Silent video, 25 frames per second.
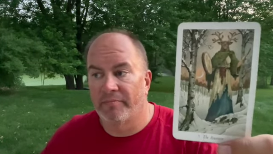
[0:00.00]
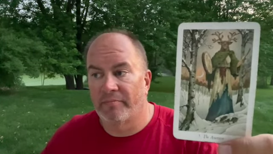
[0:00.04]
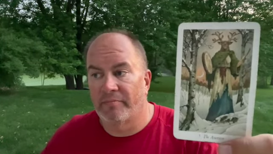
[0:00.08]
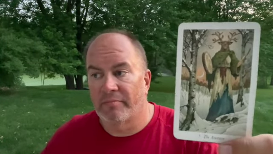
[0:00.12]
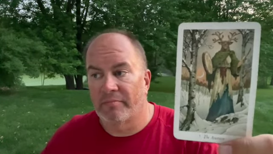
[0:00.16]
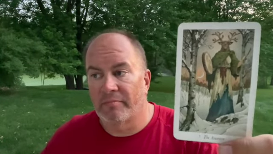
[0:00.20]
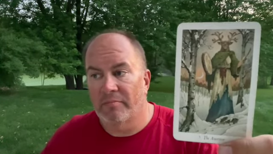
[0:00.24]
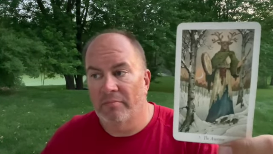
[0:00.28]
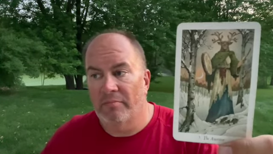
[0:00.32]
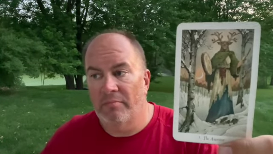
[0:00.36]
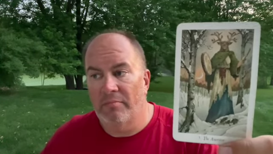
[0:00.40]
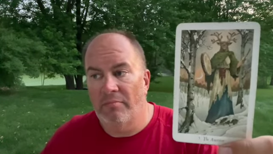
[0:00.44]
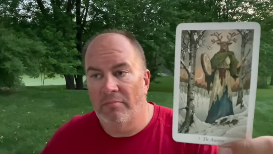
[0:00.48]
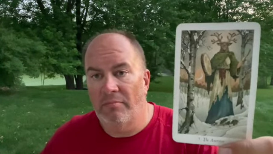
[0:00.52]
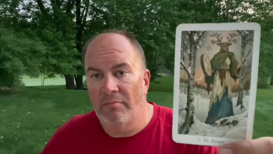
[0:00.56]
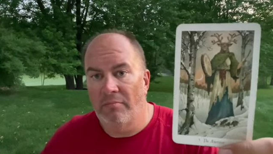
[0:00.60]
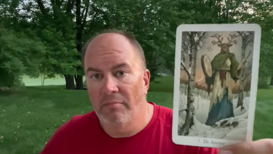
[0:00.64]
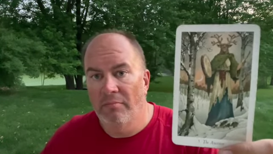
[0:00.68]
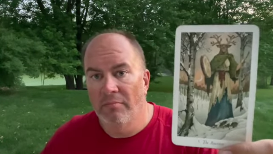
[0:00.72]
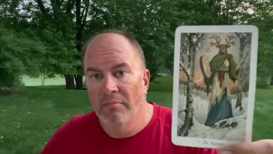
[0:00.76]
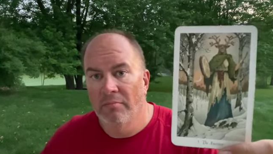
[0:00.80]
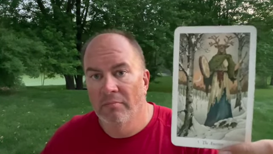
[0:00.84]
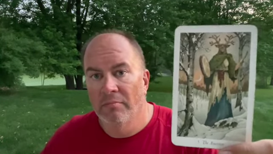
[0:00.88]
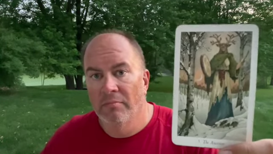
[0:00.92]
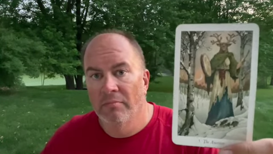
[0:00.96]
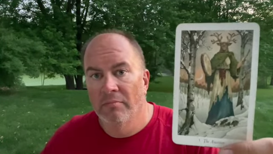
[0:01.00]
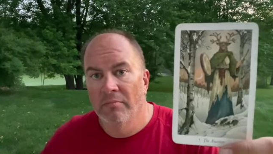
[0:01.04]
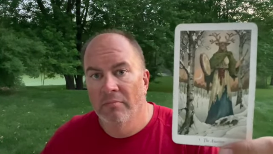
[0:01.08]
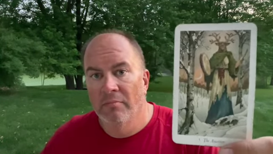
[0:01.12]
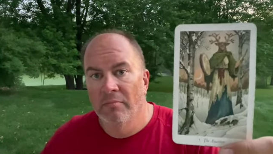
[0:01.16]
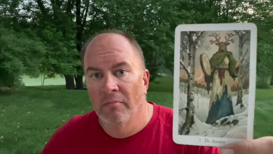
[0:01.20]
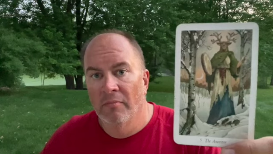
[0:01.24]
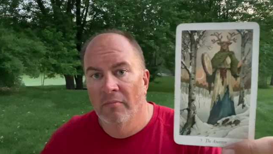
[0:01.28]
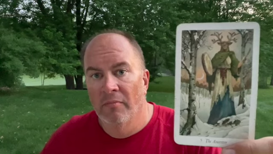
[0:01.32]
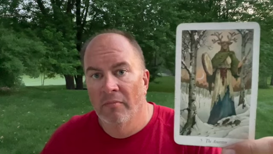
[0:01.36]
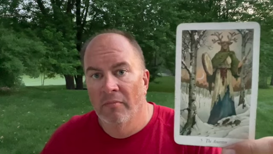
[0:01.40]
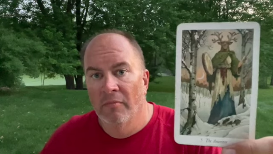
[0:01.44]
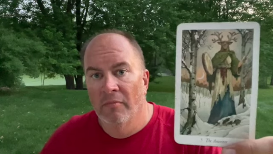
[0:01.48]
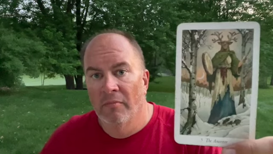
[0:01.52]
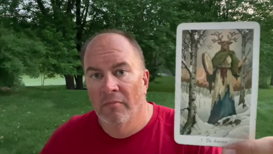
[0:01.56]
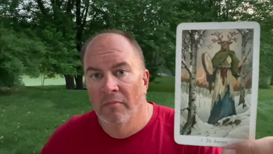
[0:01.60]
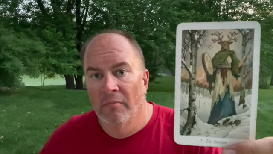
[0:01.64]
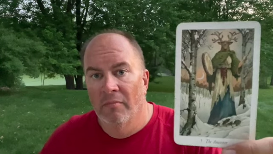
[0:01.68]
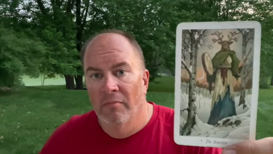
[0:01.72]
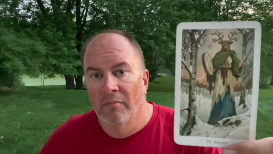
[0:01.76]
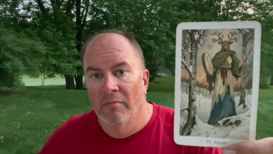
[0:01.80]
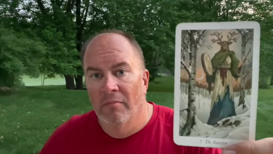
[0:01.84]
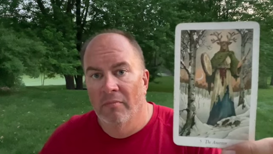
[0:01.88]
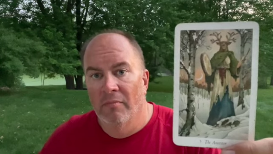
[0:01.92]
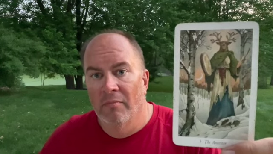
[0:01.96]

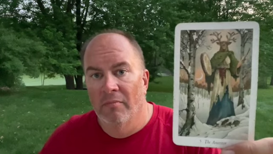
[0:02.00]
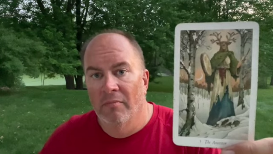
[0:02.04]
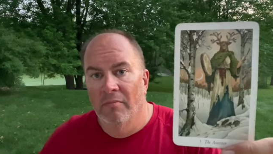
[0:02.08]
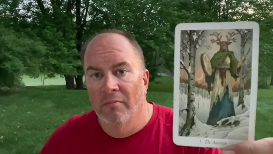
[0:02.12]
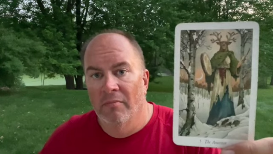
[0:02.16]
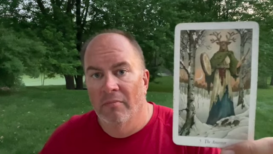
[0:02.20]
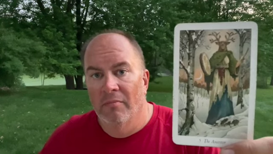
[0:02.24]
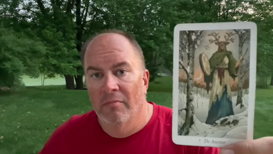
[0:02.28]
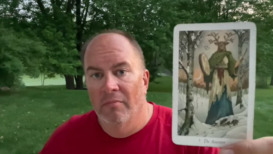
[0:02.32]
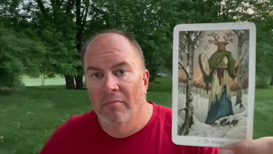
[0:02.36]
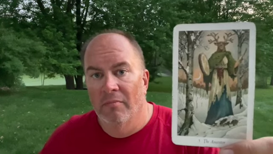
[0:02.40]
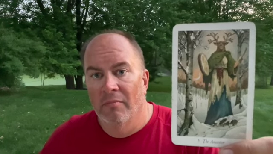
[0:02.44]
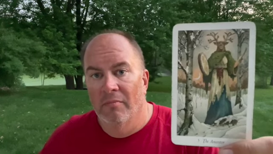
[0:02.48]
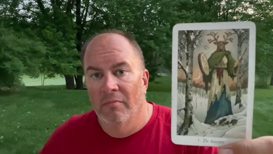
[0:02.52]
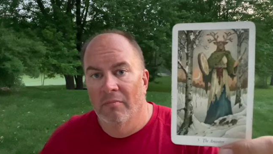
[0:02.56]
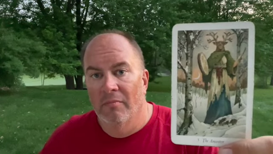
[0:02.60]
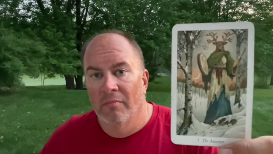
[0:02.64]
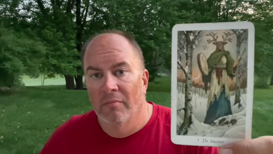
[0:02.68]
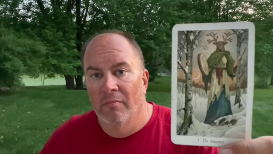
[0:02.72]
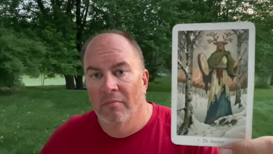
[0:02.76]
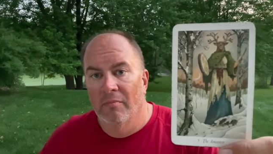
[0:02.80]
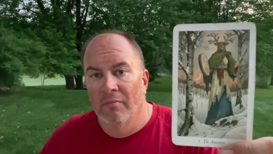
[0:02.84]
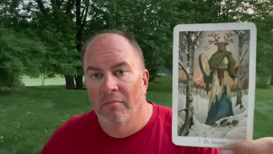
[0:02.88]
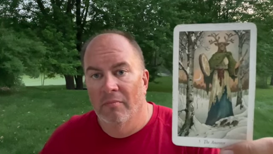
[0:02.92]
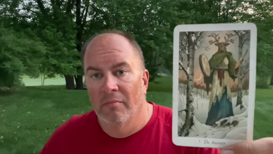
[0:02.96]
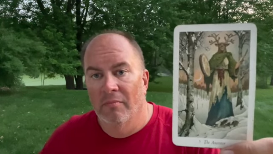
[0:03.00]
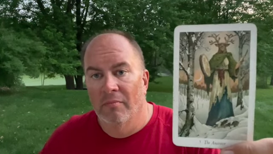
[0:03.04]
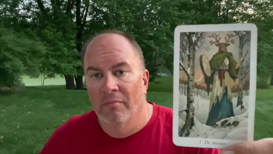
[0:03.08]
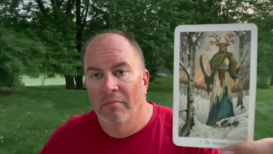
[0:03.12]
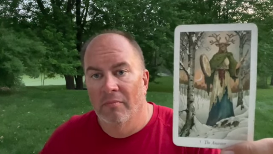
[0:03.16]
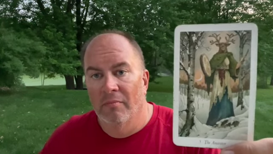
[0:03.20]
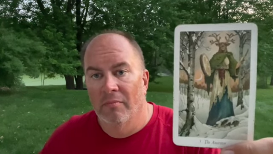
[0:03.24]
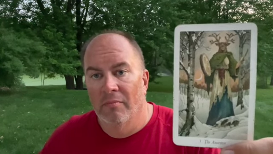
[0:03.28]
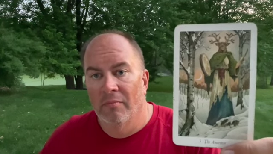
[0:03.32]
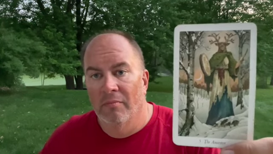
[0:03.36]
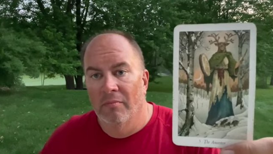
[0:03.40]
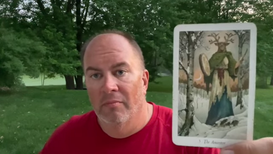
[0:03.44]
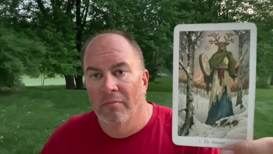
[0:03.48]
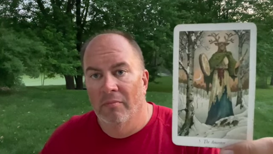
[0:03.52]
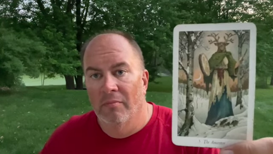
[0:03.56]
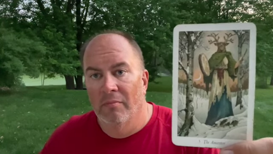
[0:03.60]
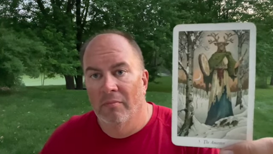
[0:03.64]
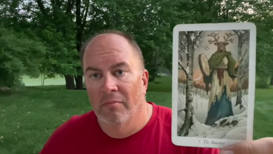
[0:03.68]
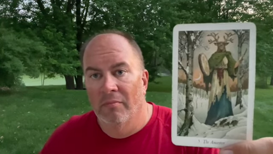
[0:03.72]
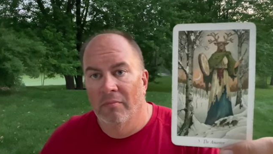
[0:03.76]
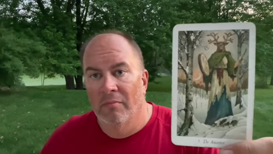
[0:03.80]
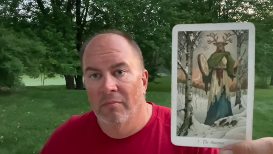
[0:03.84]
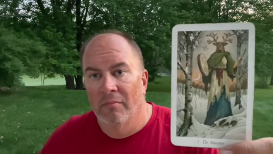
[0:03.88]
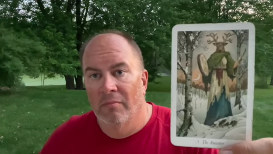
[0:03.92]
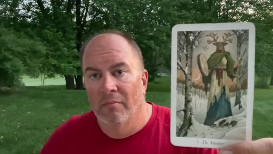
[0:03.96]

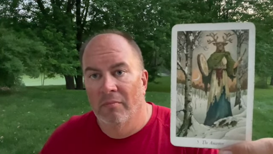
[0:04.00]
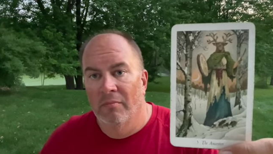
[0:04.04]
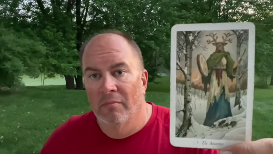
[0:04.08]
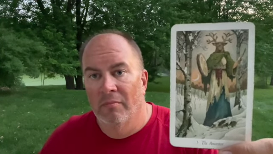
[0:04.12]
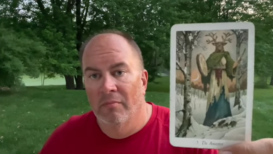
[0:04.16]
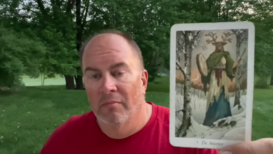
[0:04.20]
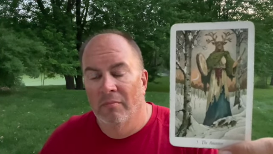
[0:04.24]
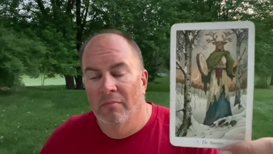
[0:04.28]
No one is speaking in this clip.